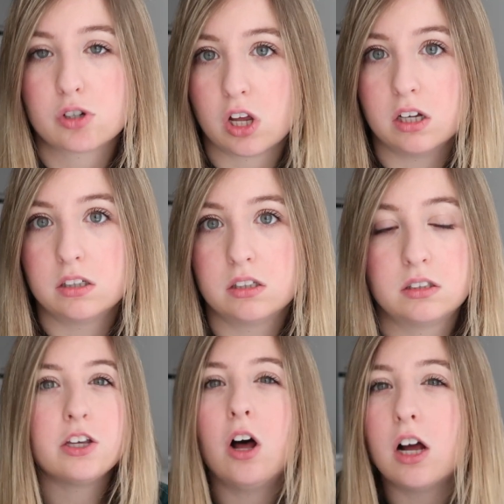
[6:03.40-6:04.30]
result.
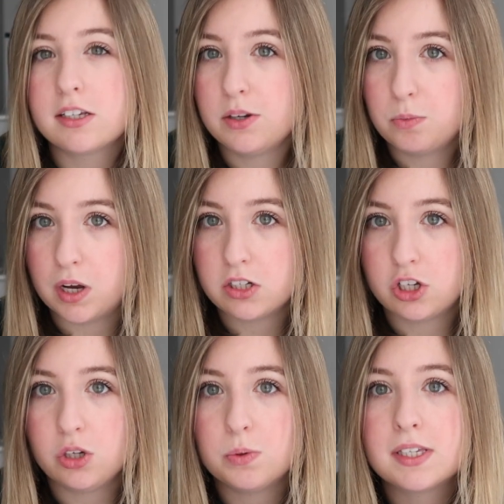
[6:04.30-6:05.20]
You'll also want
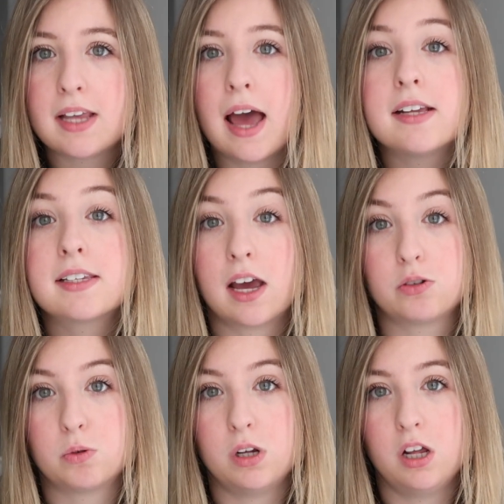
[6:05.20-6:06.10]
to set a
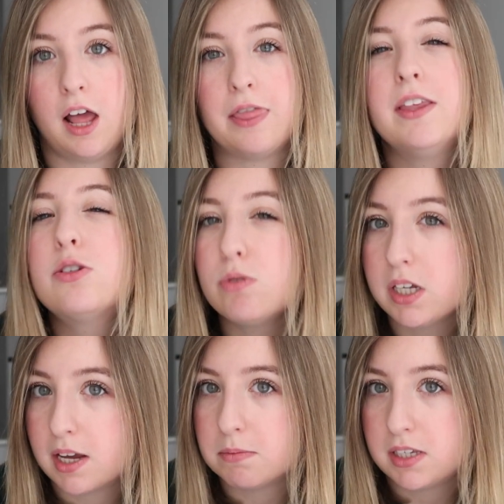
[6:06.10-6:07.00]
schedule. And this
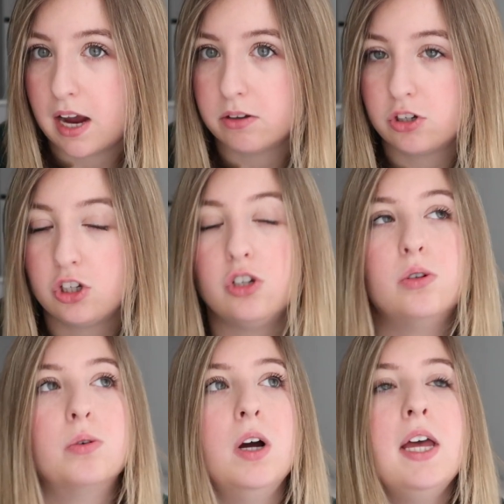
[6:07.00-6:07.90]
really comes down
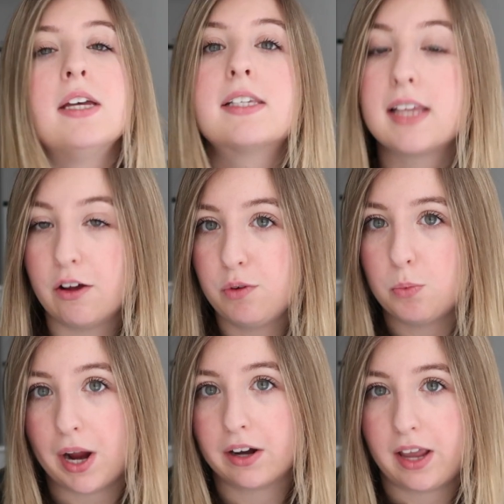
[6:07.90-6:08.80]
to
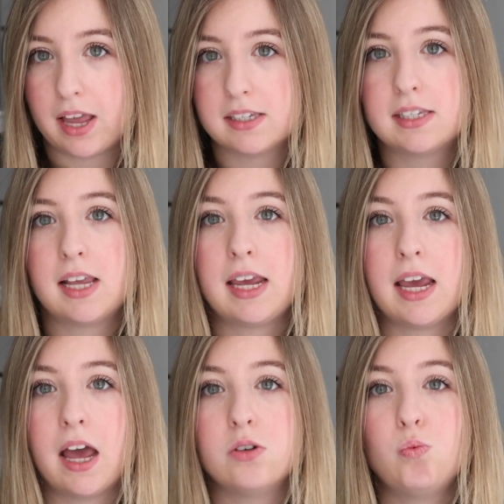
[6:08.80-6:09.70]
self-awareness
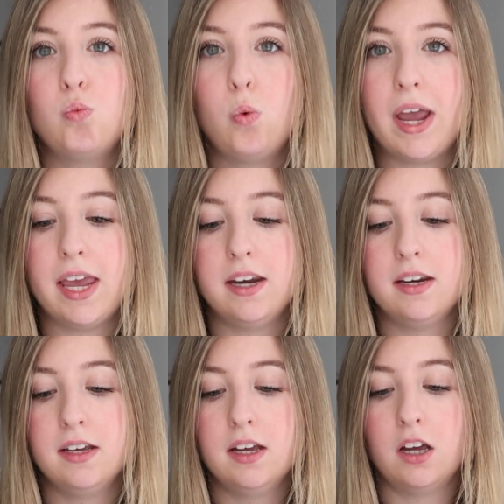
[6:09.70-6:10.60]
and
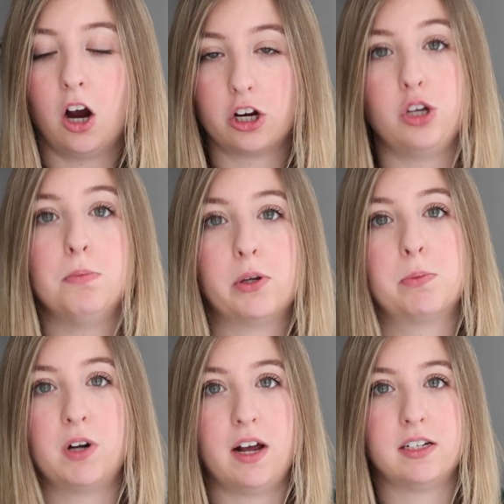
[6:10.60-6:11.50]
when are you
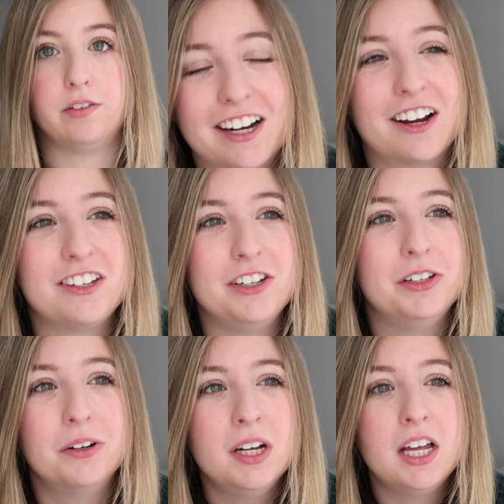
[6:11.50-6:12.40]
most productive? Are
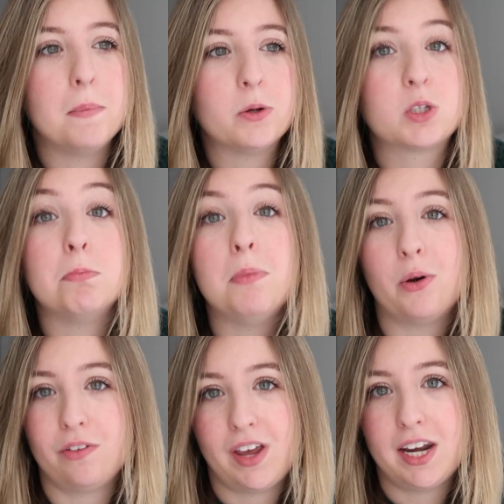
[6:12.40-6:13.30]
you most
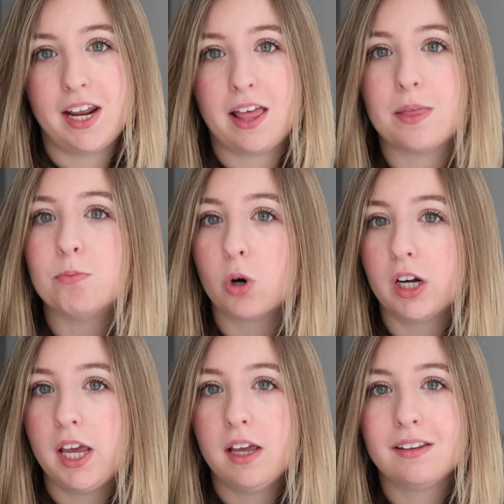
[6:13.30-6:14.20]
motivated in the
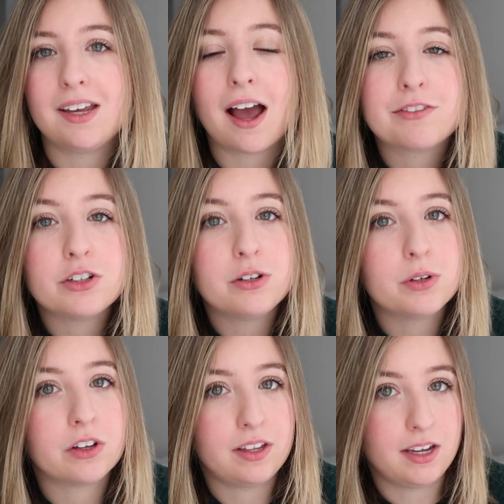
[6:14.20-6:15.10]
morning, the
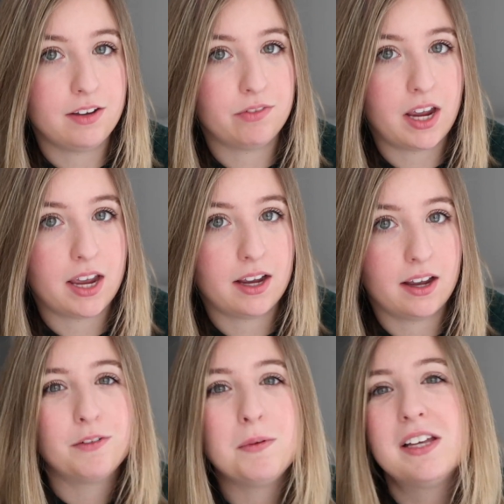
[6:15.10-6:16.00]
afternoon, or the
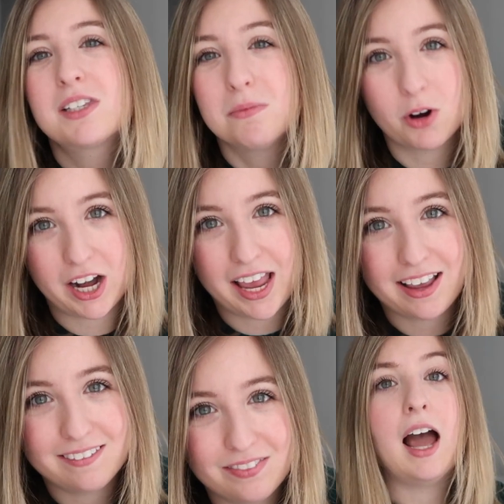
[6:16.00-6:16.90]
evening? For me, it's the
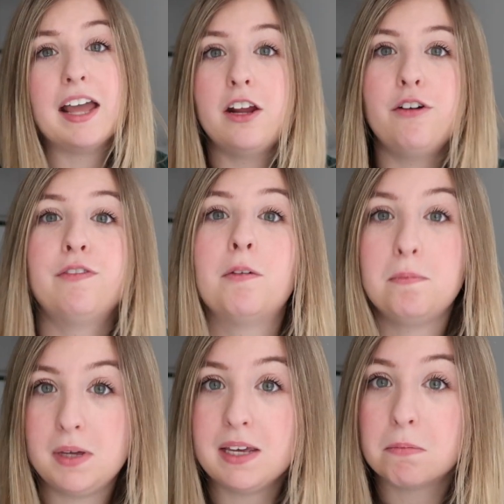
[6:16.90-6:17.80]
morning. I know for
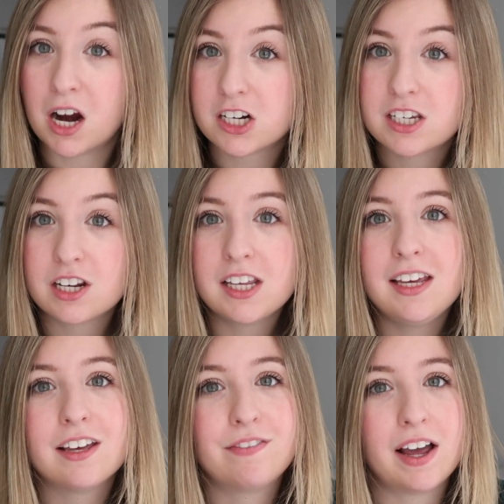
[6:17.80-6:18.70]
me
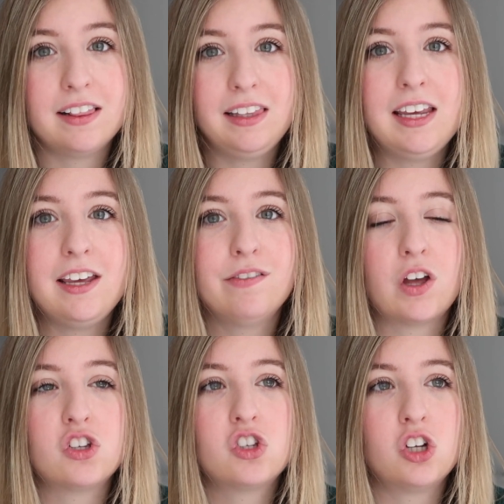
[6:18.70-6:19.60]
personally, if I leave
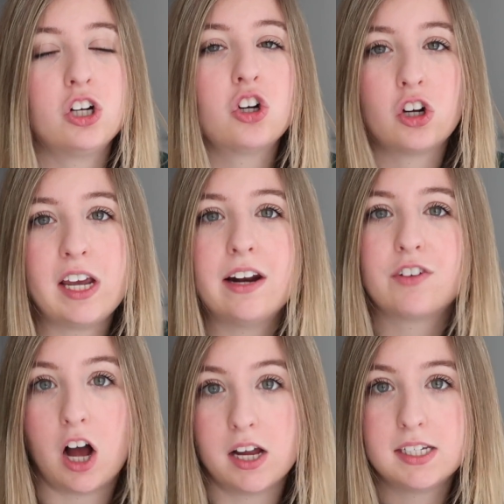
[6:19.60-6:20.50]
certain
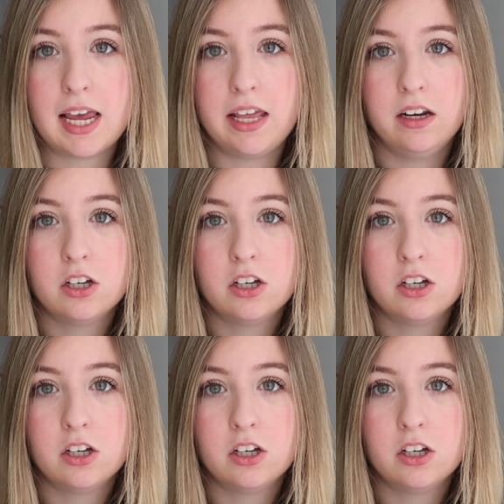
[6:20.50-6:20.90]
creative content